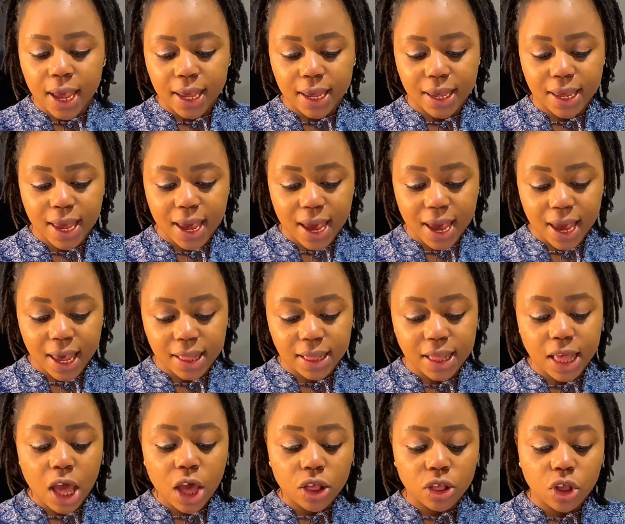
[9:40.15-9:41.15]
Yes.
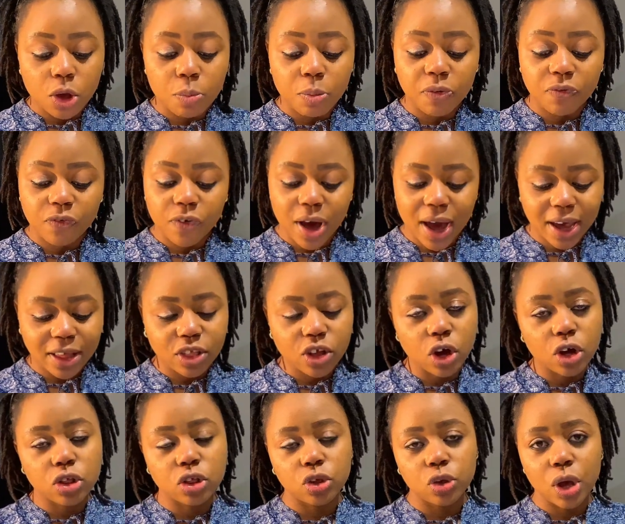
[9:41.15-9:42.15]
So before I
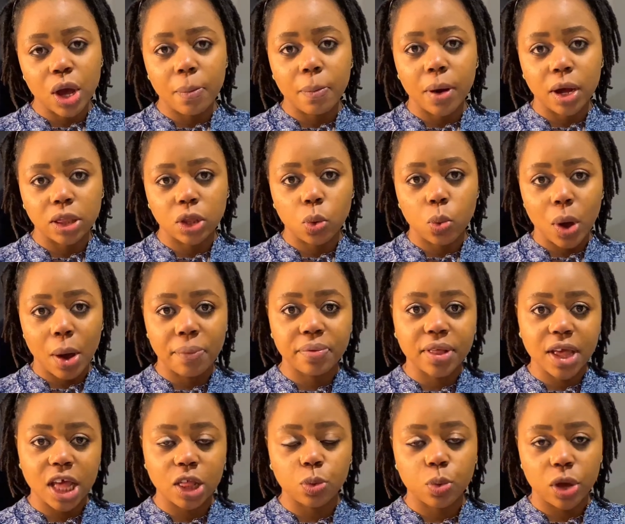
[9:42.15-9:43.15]
talk to you about the
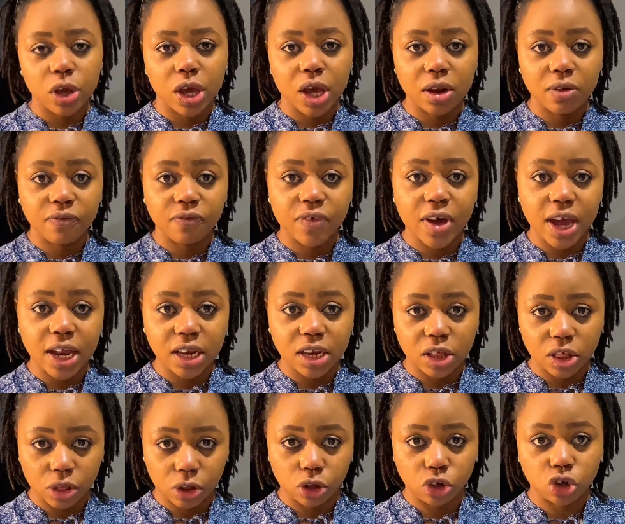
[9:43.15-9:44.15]
websites where you can find
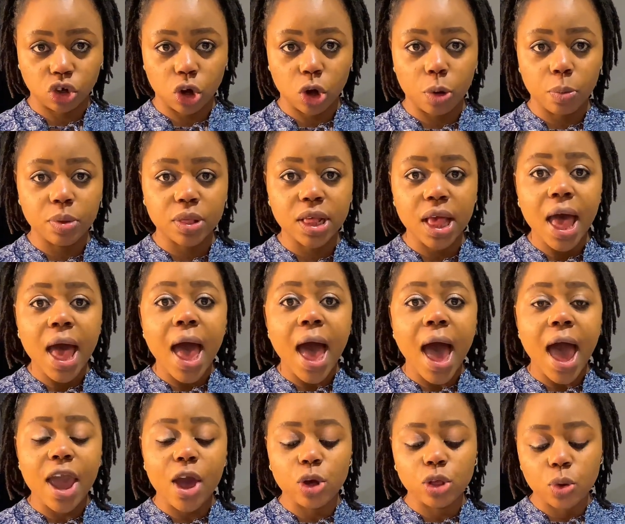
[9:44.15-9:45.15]
these jobs,
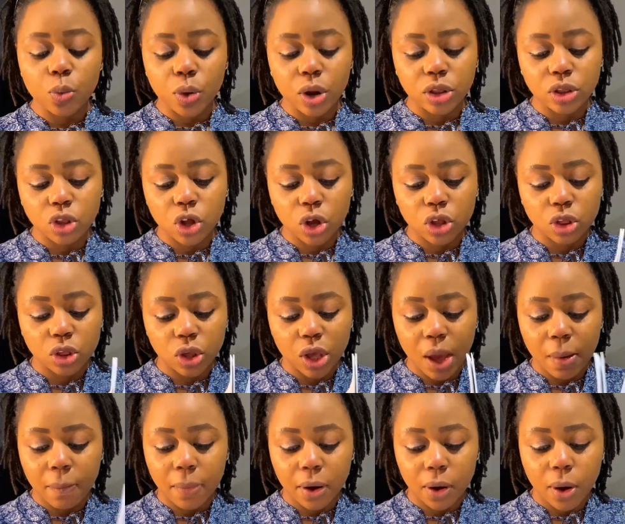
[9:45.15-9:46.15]
I also want
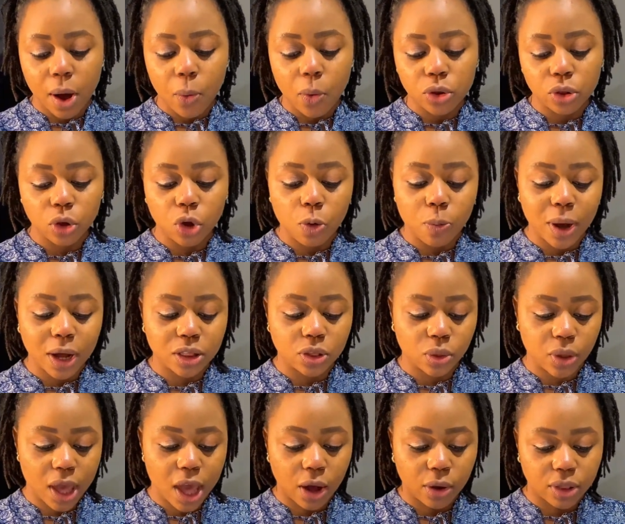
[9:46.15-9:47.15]
to go back
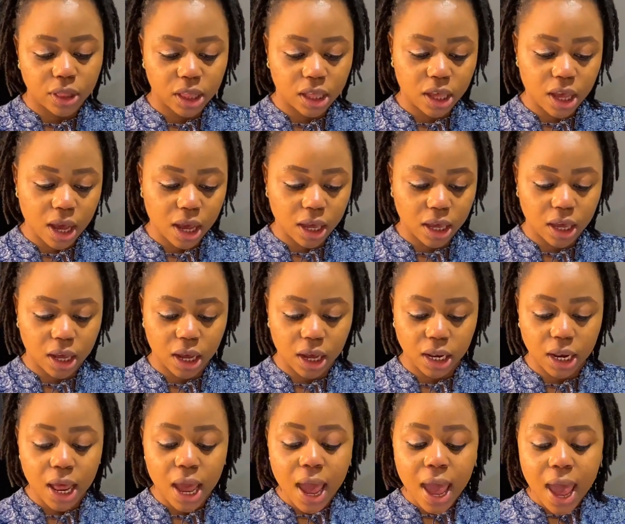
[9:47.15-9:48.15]
to healthcare
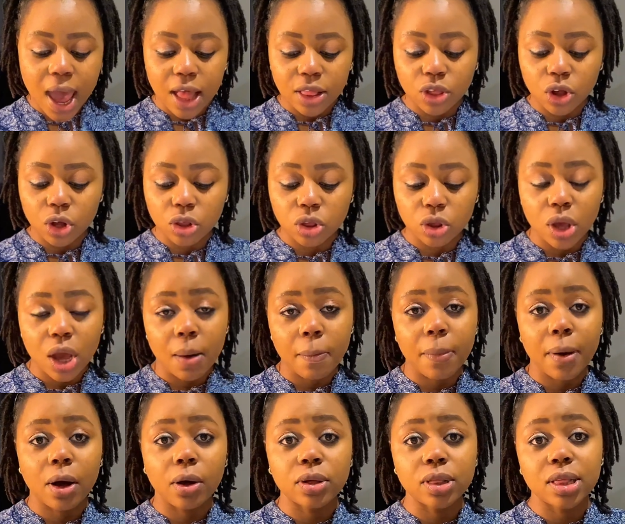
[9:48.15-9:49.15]
again and talk to you
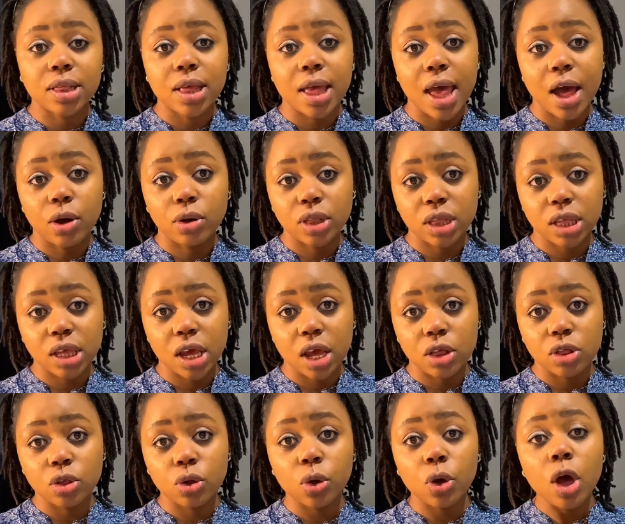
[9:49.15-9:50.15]
about
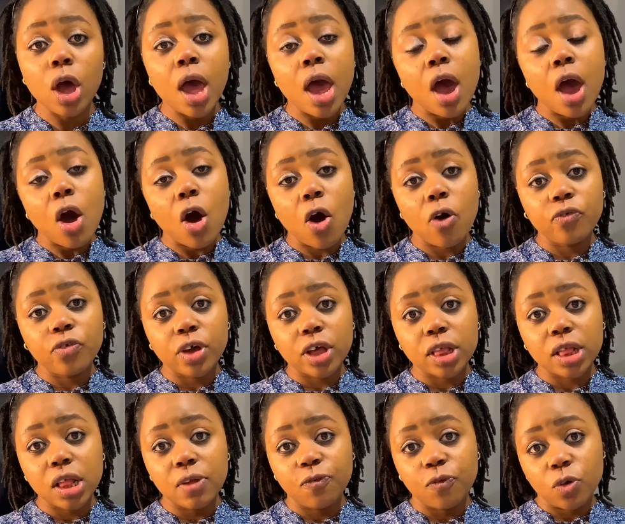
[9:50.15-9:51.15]
healthcare. So
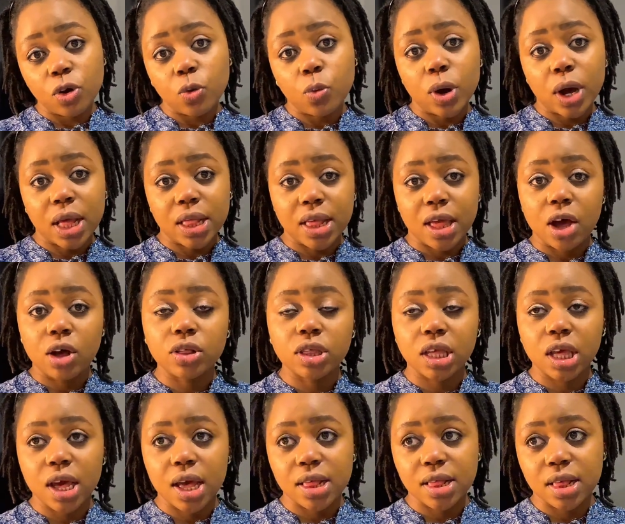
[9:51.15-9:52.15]
Obviously, if you want to work as a
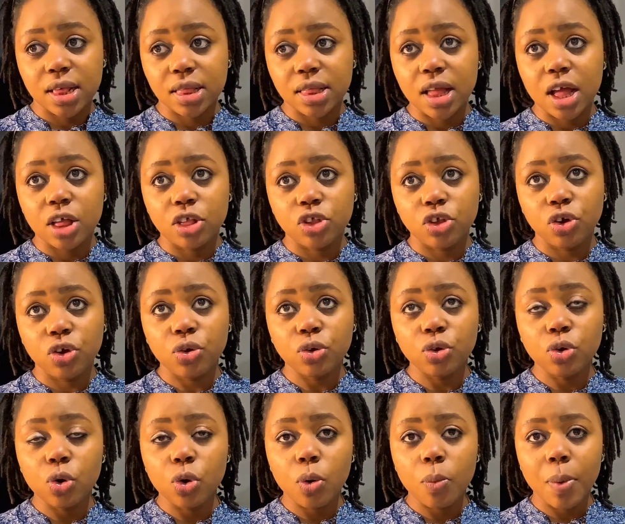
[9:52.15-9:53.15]
healthcare assistant, you could
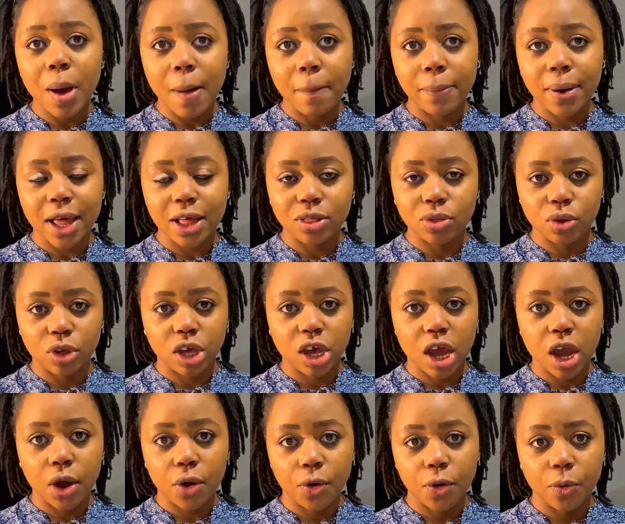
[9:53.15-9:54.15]
go apply to
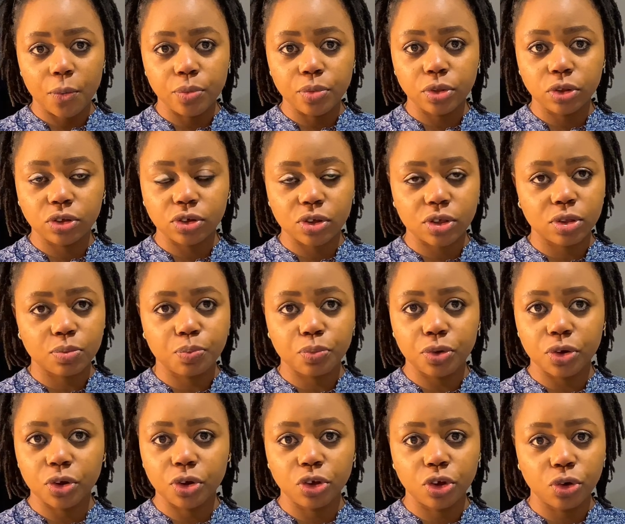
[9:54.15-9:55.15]
care homes. Just
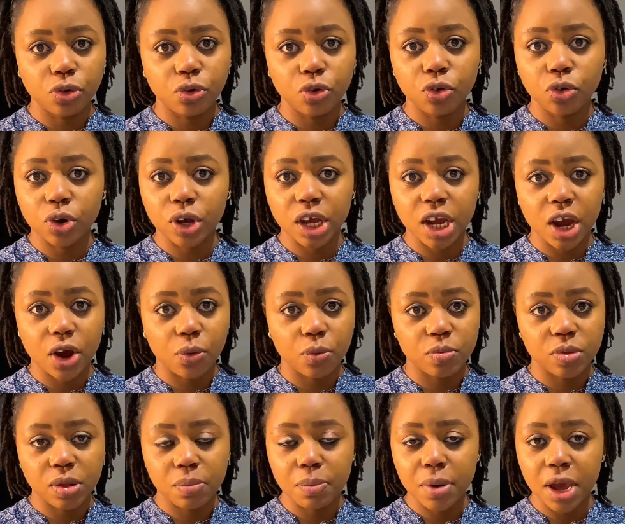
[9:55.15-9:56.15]
put on your Google care
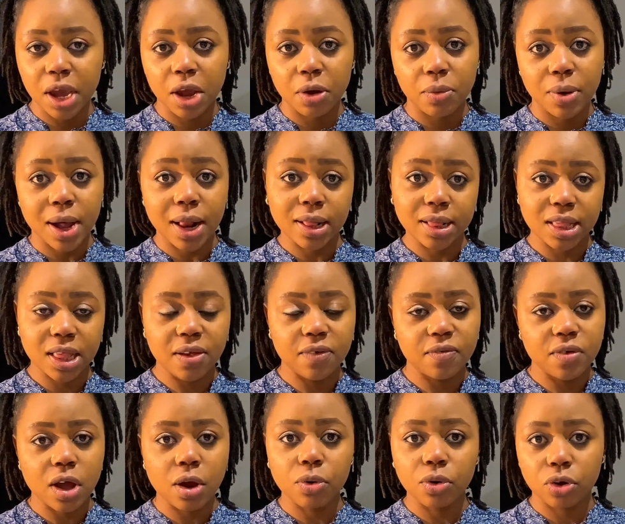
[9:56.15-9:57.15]
homes in my area and see if
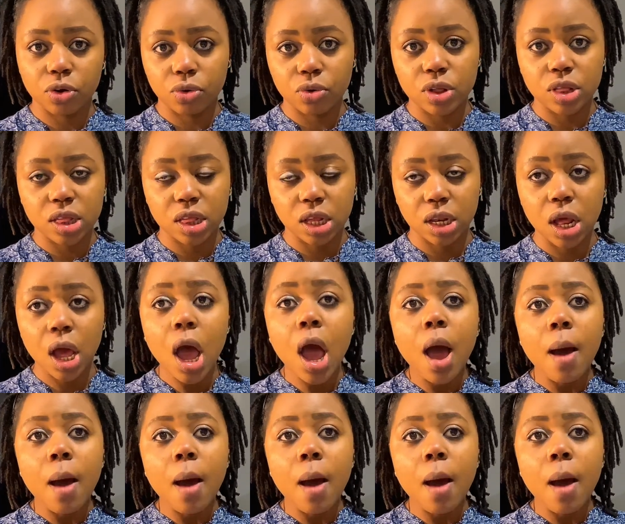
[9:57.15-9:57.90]
they are recruiting.